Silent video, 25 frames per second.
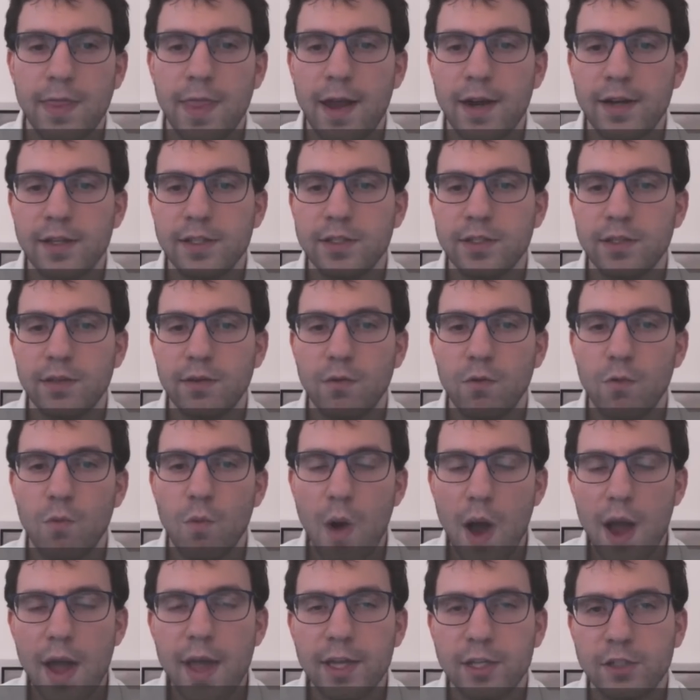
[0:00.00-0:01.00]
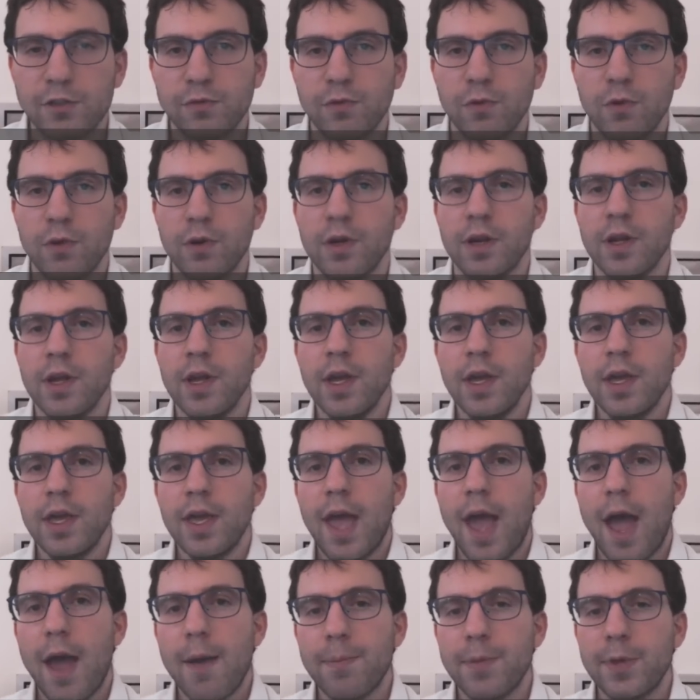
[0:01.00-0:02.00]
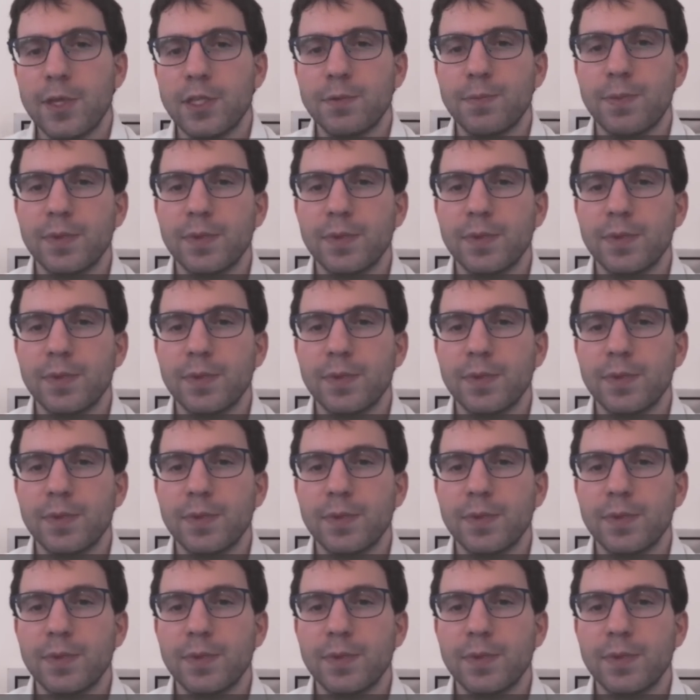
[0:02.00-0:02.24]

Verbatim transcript: That is why h four happens,